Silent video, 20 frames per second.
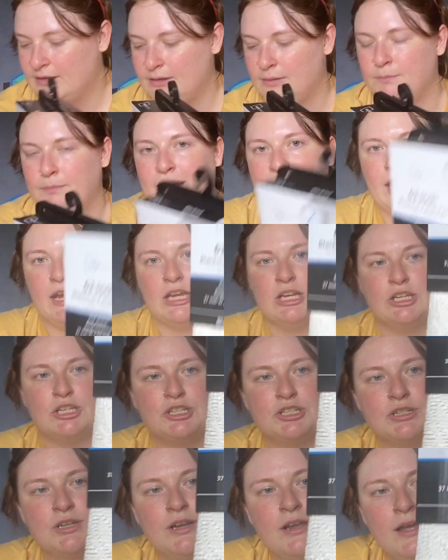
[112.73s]

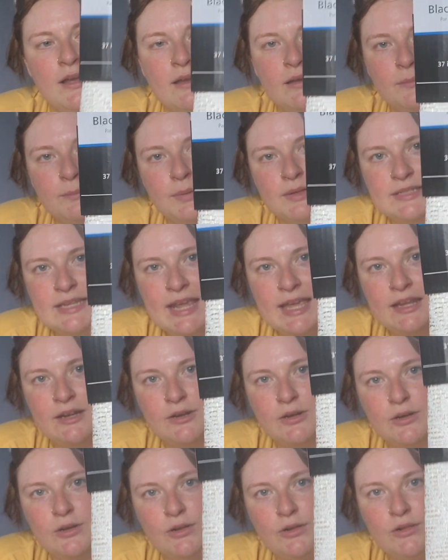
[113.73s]
beige
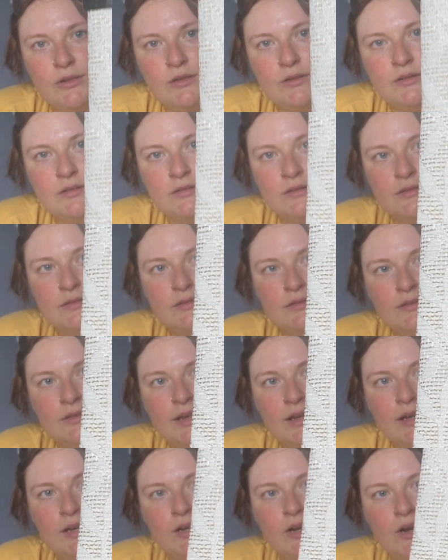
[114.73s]
botanical
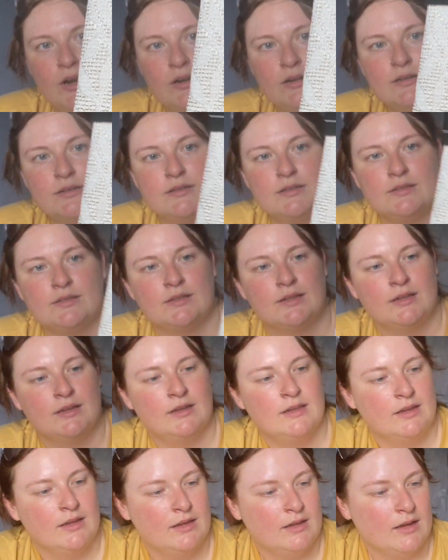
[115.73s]
kind of curtains.
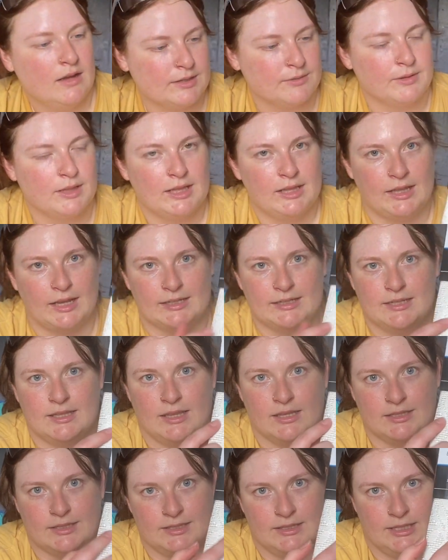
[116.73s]
I really liked
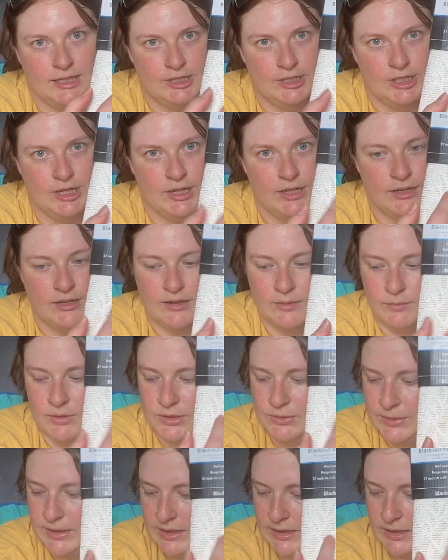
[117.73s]
the stitching in
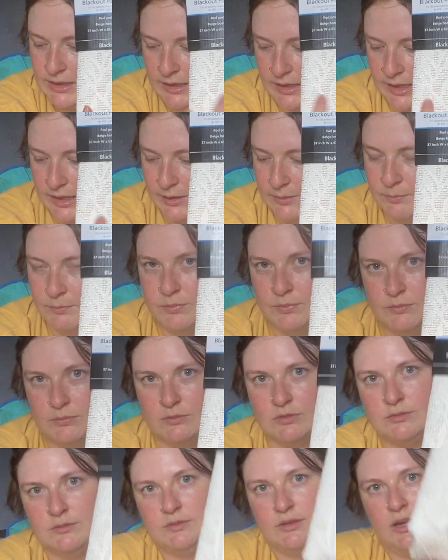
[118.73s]
between the like,
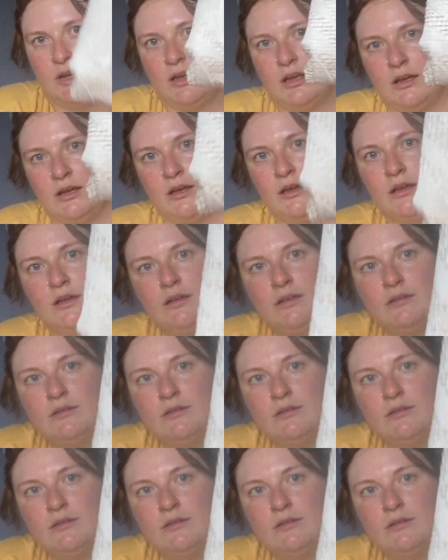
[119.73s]
uh,